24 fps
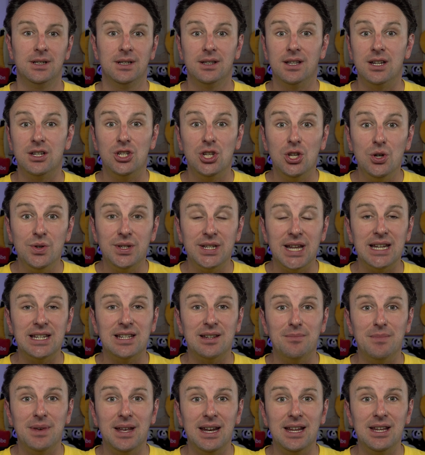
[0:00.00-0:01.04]
The two cents
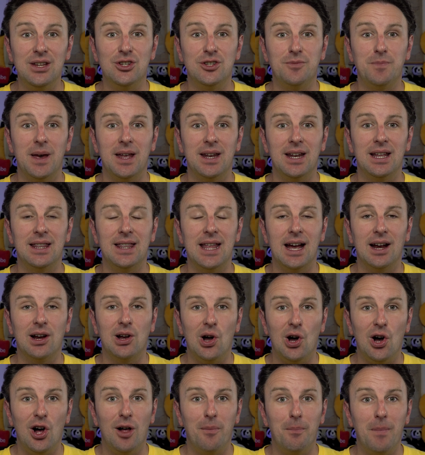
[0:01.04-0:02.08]
a minute you spend on that
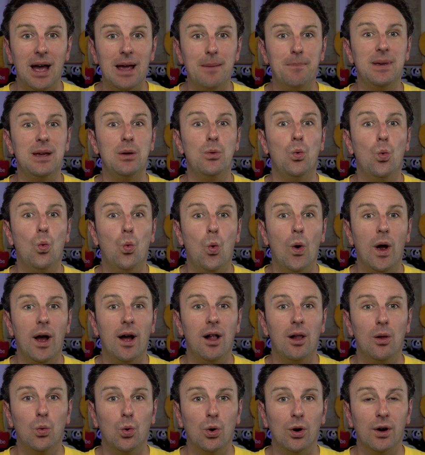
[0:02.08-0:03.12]
call might be
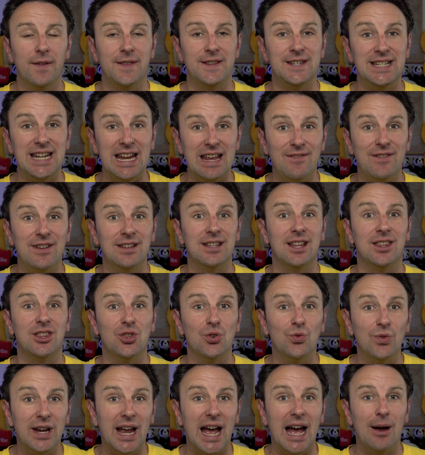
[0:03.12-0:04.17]
well worth saving the
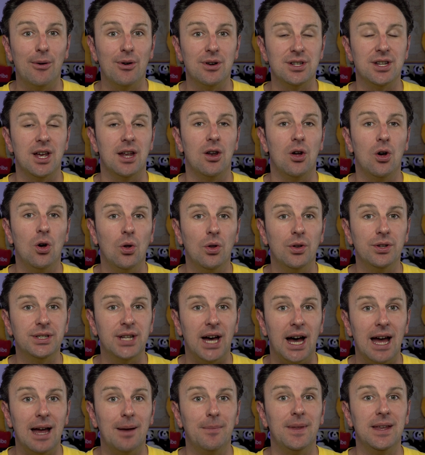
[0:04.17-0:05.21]
three hours on hold
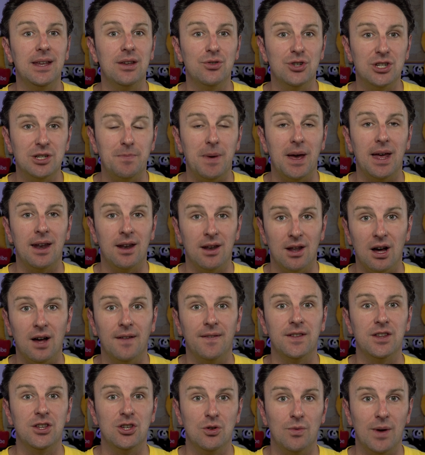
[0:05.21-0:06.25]
time that you'd spend
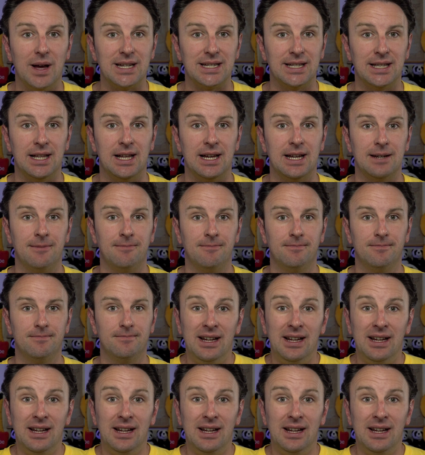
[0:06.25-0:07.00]
on the US line.